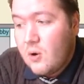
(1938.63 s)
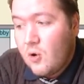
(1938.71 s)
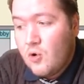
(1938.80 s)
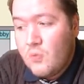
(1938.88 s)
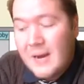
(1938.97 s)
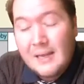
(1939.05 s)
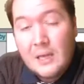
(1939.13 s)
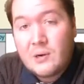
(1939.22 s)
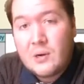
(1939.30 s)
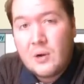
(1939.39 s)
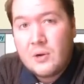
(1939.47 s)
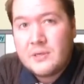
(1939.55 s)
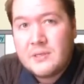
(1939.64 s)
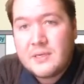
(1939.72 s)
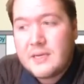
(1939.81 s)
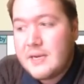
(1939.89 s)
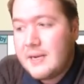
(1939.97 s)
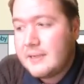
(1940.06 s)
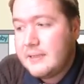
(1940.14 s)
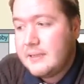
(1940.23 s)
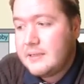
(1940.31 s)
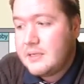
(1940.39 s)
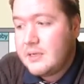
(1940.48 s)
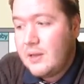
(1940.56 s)
All my lower honors are
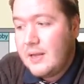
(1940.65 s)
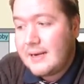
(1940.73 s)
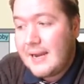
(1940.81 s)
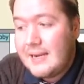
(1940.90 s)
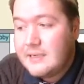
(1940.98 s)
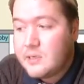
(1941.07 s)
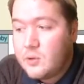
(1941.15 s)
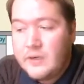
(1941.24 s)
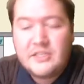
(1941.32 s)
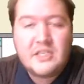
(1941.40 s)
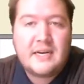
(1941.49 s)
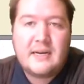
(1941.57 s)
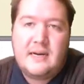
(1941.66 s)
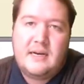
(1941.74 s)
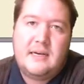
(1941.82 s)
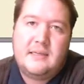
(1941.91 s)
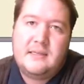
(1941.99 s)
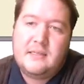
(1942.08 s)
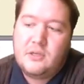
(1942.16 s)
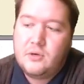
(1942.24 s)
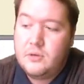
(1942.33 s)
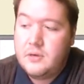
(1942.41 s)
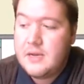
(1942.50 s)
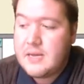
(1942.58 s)
connected, so like ace queen jack of hearts is
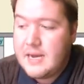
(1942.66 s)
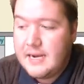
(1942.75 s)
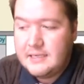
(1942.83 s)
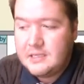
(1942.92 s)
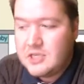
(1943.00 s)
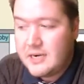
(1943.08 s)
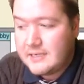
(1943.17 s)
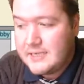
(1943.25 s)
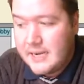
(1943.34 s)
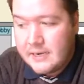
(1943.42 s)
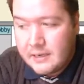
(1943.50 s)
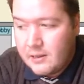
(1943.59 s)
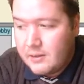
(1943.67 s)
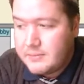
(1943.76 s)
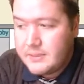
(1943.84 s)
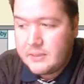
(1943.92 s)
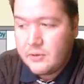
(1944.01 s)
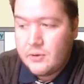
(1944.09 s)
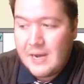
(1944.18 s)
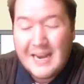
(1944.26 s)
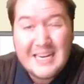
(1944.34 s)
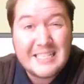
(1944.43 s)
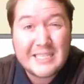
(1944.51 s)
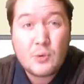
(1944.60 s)
good, ace jack ten of clubs is good,
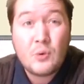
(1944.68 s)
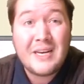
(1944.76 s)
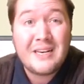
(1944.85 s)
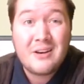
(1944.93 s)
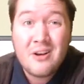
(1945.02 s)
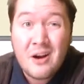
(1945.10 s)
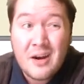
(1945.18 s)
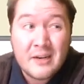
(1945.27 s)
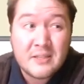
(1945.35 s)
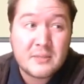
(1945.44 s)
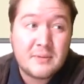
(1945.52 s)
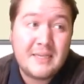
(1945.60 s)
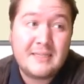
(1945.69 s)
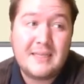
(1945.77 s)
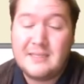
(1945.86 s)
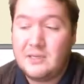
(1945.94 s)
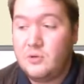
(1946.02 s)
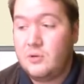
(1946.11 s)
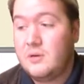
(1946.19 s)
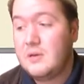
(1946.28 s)
ace queen nine of spades, that's good.